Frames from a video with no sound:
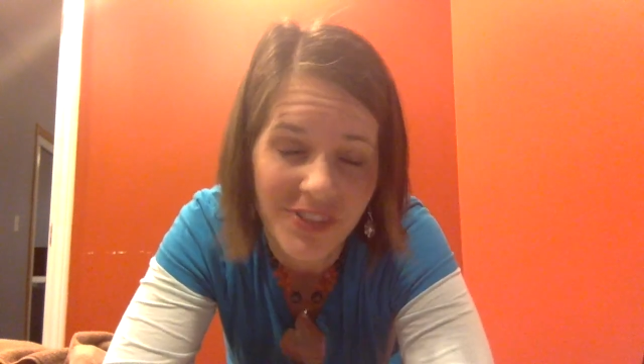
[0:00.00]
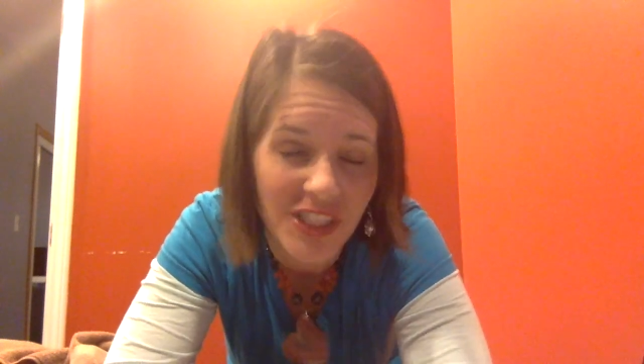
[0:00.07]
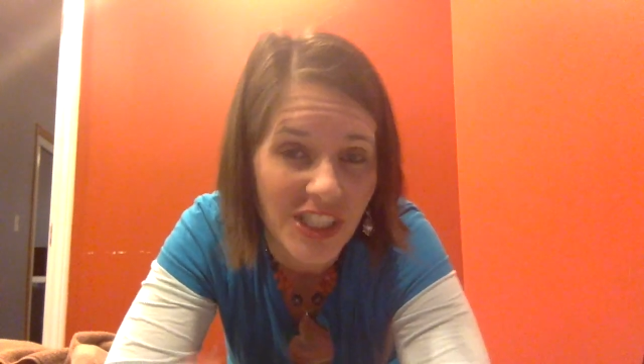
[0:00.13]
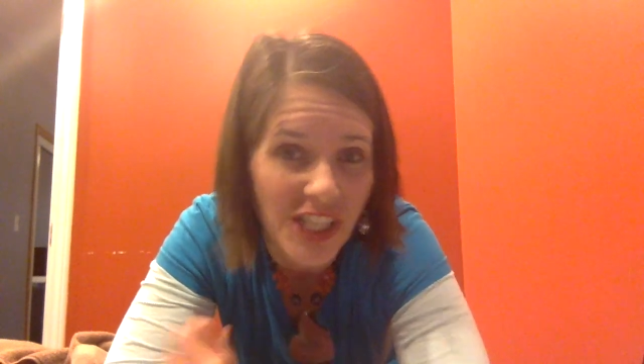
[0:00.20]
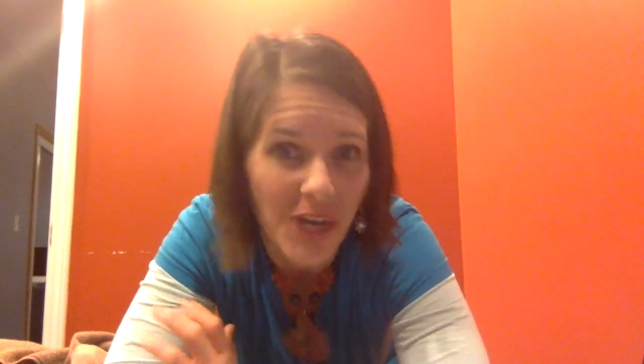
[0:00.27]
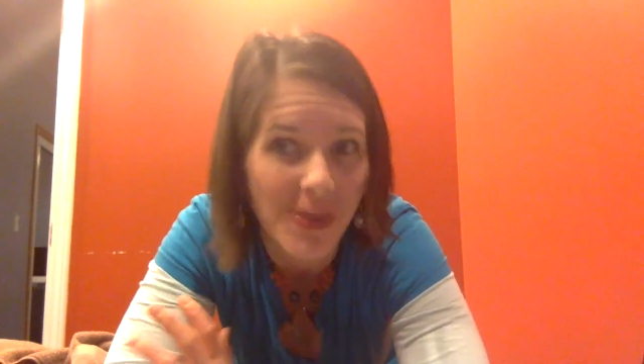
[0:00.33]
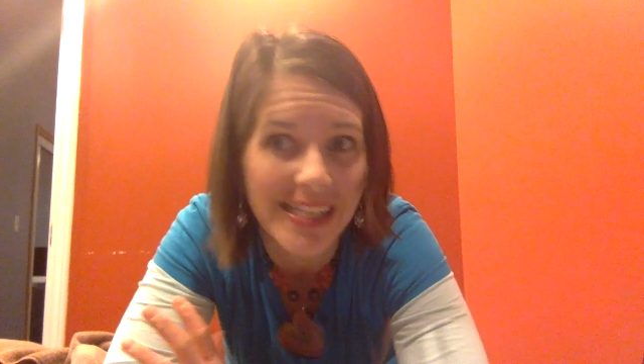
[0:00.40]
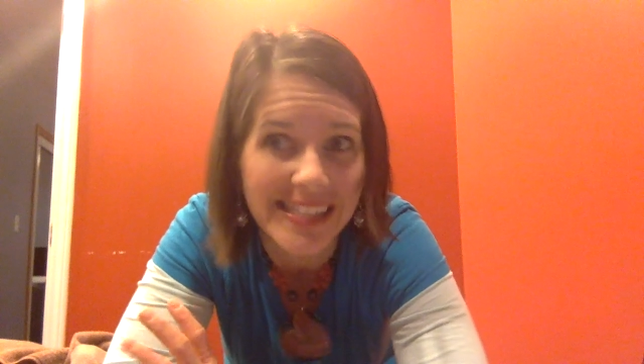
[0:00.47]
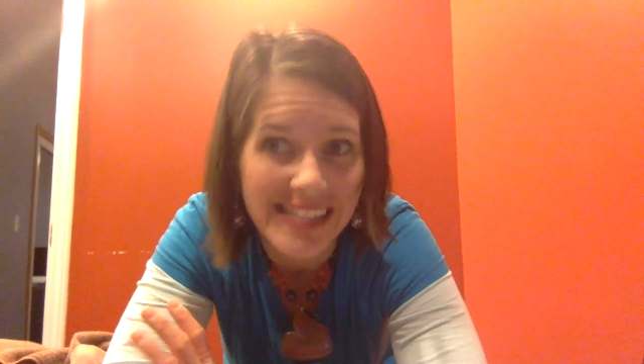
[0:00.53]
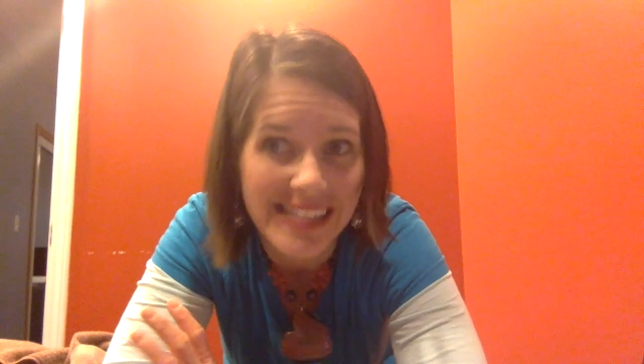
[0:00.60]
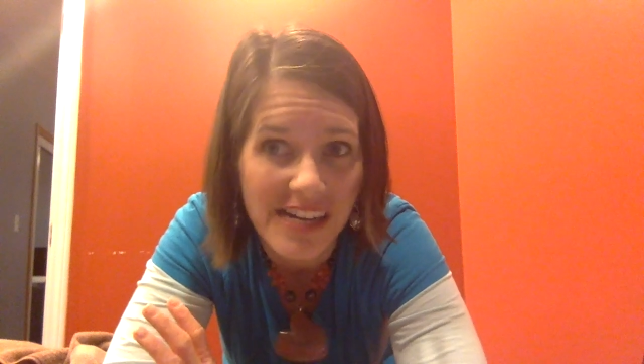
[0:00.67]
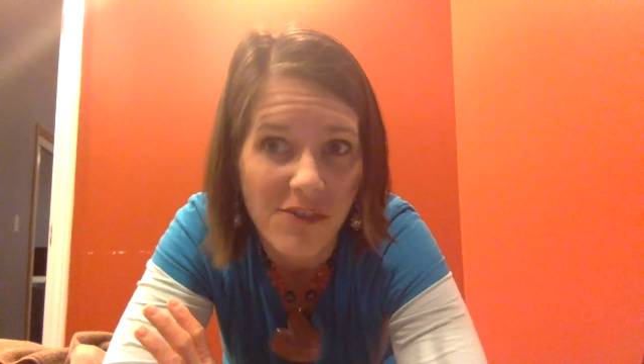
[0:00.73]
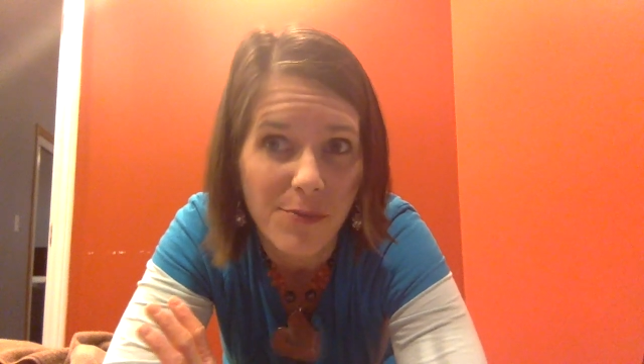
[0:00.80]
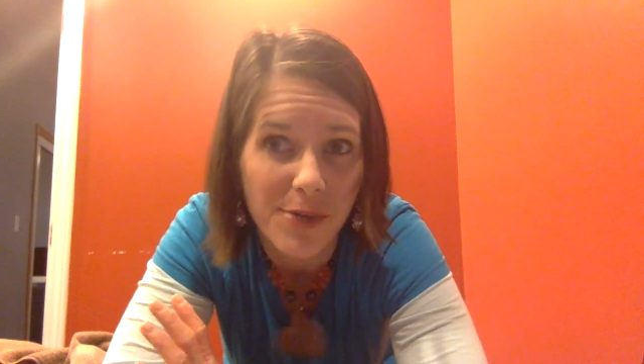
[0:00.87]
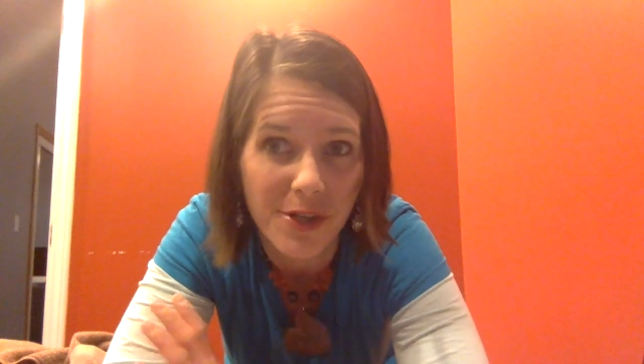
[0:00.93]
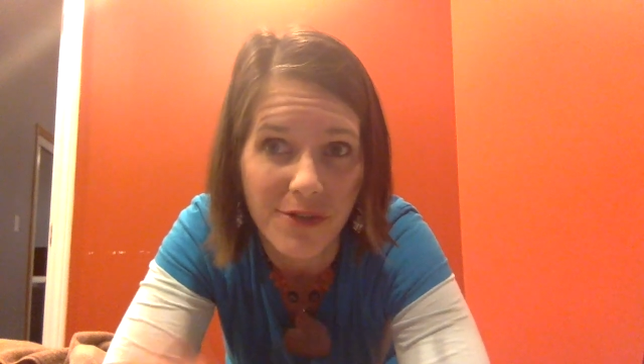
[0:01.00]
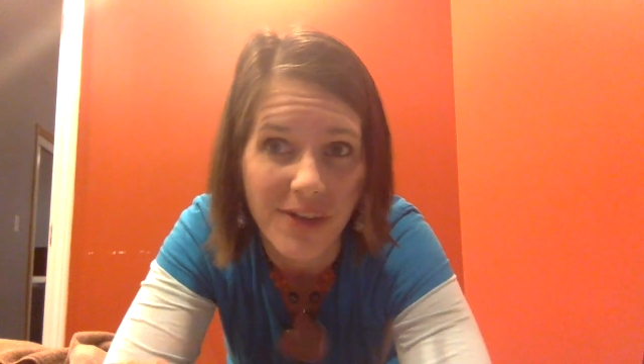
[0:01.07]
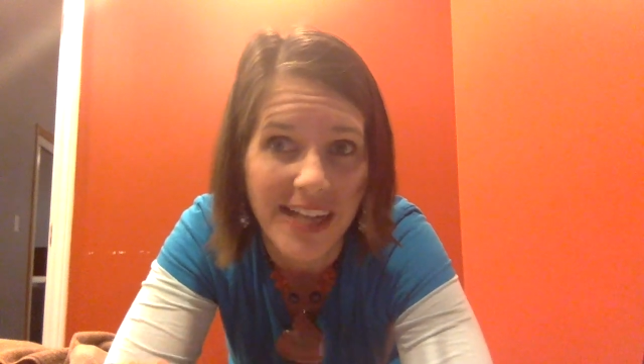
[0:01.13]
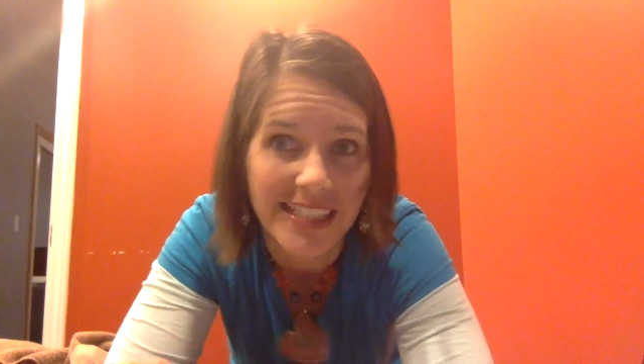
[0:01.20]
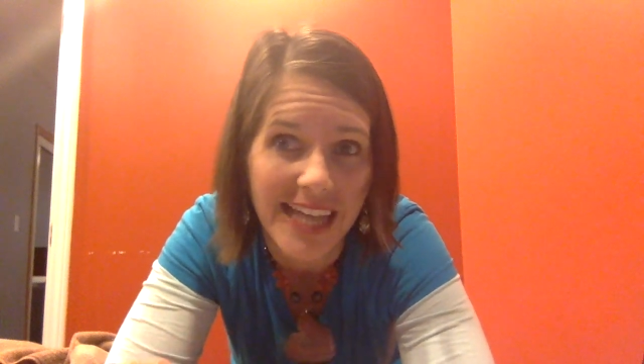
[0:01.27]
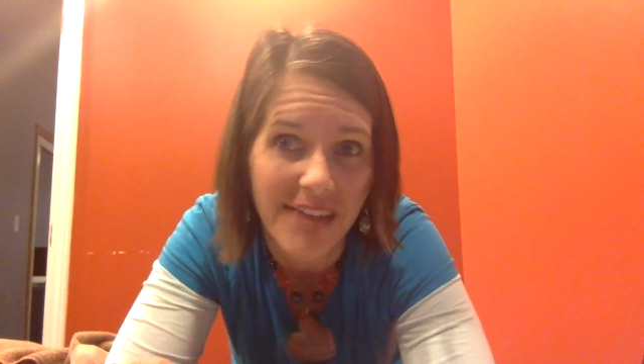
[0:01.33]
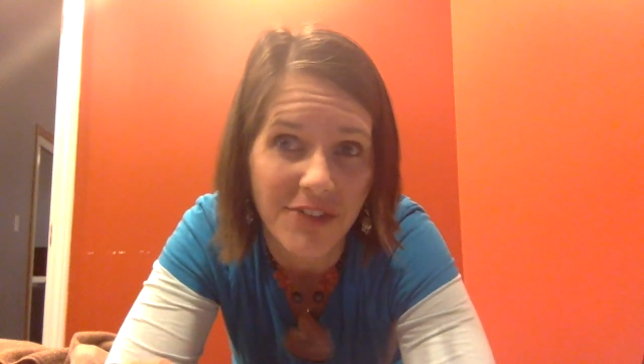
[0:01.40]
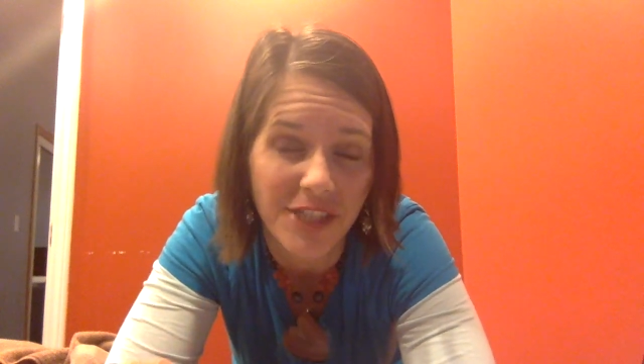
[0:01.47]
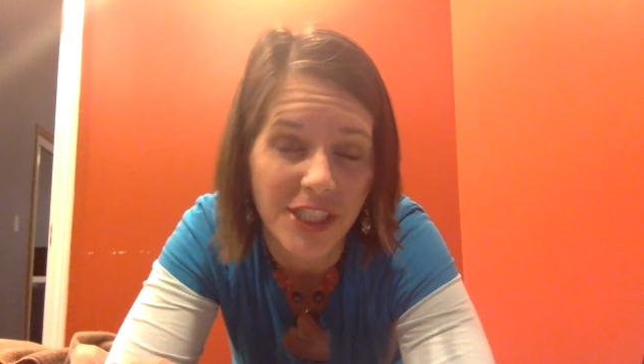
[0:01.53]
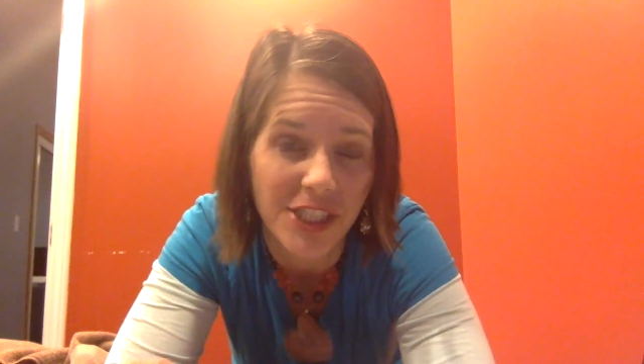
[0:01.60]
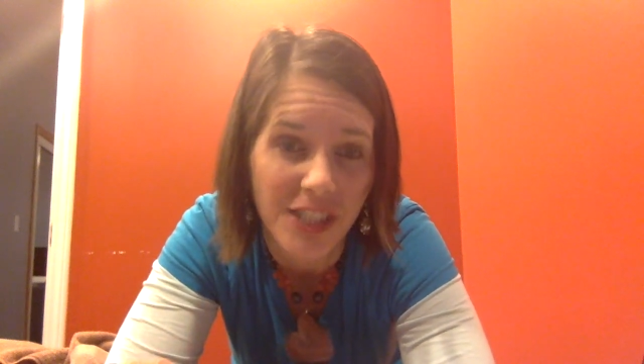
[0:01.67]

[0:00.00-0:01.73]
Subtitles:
So it self-purifies after each